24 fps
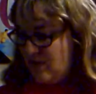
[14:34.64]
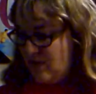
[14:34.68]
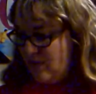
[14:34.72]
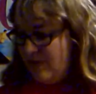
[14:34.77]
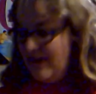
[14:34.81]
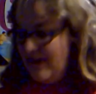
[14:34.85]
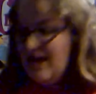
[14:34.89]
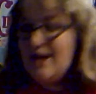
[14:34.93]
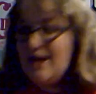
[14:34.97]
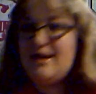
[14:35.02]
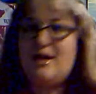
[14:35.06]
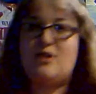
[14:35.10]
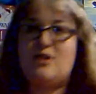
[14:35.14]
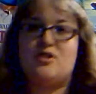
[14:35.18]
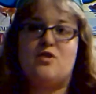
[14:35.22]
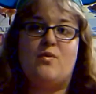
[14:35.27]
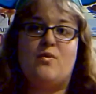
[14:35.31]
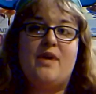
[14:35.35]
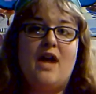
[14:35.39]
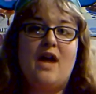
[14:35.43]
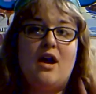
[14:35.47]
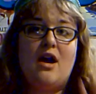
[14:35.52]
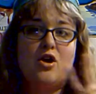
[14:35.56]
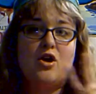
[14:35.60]
one we got an L. So we
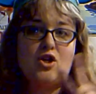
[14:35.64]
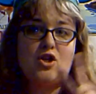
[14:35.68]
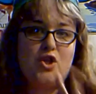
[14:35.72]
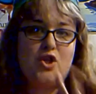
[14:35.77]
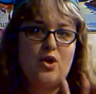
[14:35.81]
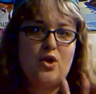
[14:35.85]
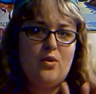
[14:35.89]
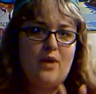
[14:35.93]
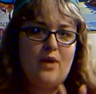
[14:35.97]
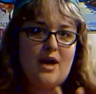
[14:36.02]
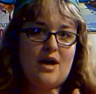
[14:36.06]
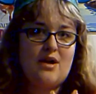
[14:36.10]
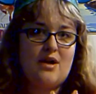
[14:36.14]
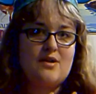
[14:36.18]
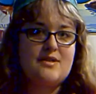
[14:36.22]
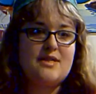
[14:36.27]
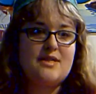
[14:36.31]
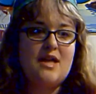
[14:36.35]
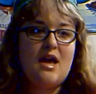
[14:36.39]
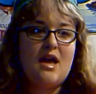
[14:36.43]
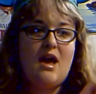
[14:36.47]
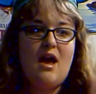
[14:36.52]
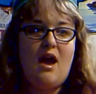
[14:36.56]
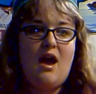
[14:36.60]
got our two L's.
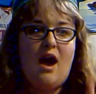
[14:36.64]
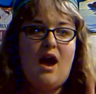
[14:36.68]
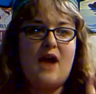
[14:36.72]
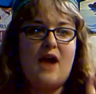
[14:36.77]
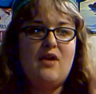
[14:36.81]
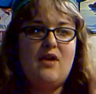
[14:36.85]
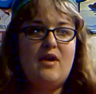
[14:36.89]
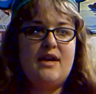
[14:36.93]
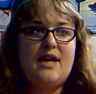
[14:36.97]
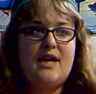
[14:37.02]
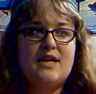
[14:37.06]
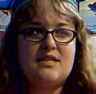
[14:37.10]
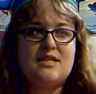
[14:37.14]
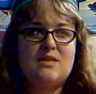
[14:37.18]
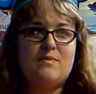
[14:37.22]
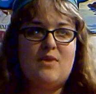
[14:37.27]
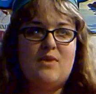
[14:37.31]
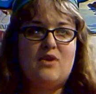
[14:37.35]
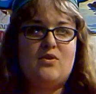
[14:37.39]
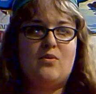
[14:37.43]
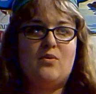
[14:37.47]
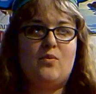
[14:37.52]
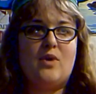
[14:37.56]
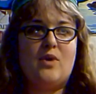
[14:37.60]
I know I got some
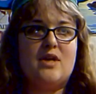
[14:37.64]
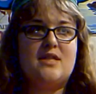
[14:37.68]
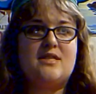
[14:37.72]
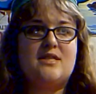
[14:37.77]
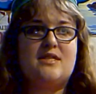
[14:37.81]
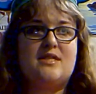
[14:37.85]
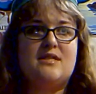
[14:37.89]
other ones